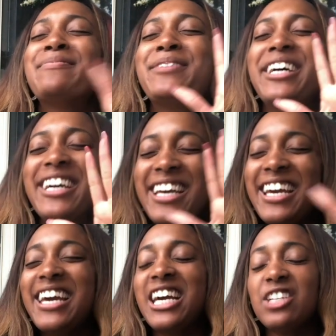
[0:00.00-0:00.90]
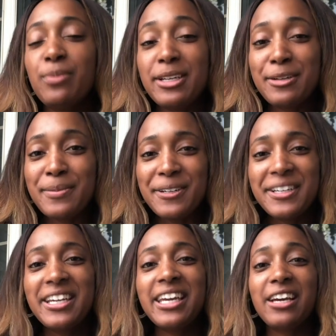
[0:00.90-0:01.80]
But he asked for my number.
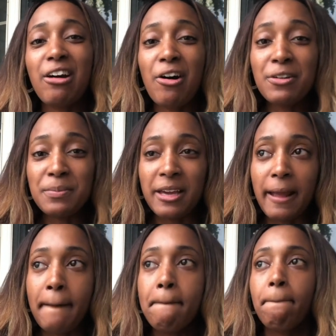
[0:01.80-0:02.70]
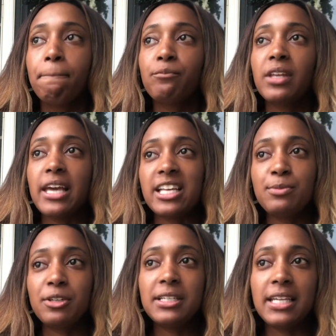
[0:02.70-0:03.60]
He called me. He asked
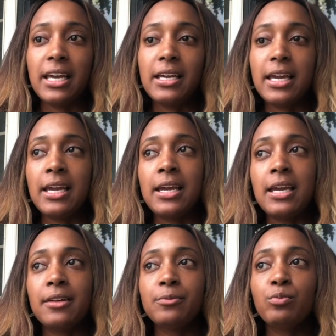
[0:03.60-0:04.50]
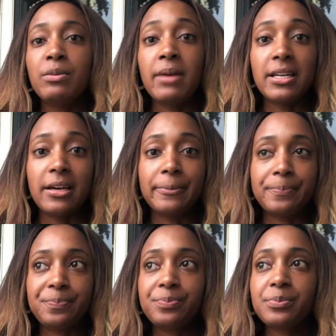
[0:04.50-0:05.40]
me on a date and we met up.
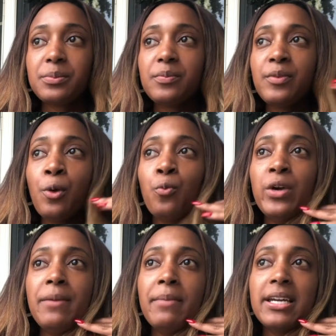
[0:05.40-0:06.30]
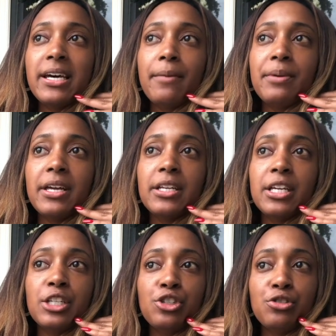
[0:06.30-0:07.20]
We met up
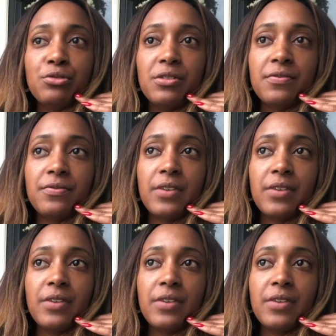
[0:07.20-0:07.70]
in June